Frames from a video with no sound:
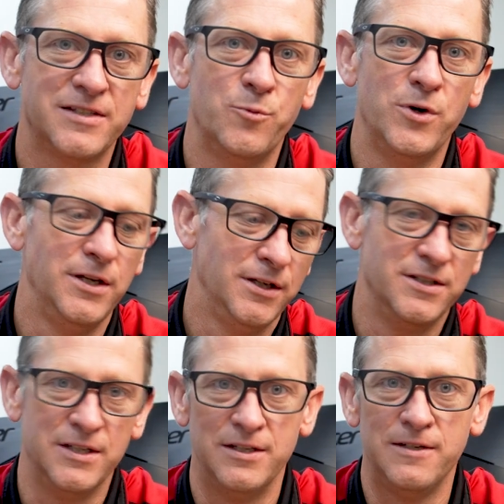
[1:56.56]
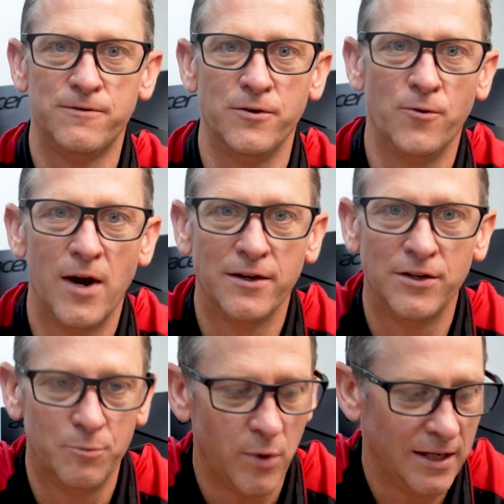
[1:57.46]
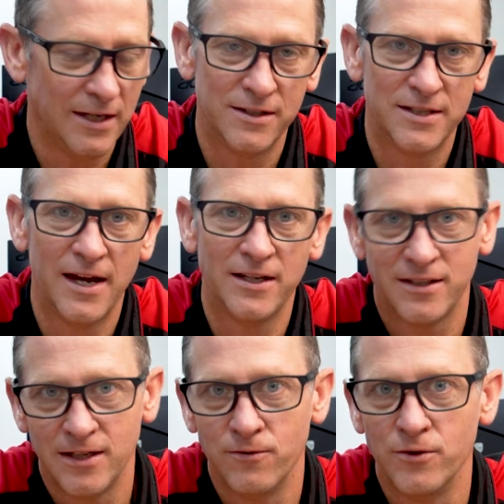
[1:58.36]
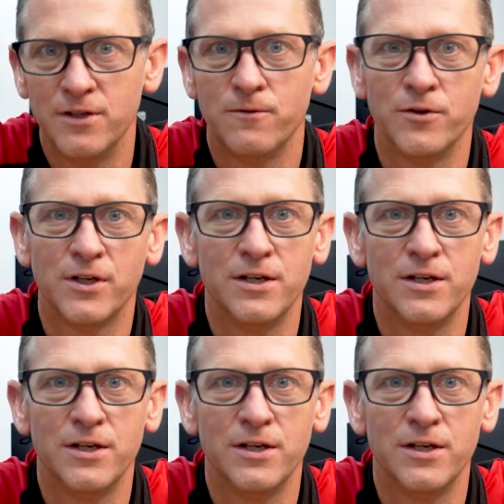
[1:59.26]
somewhere, you can see a different route you may need to take given different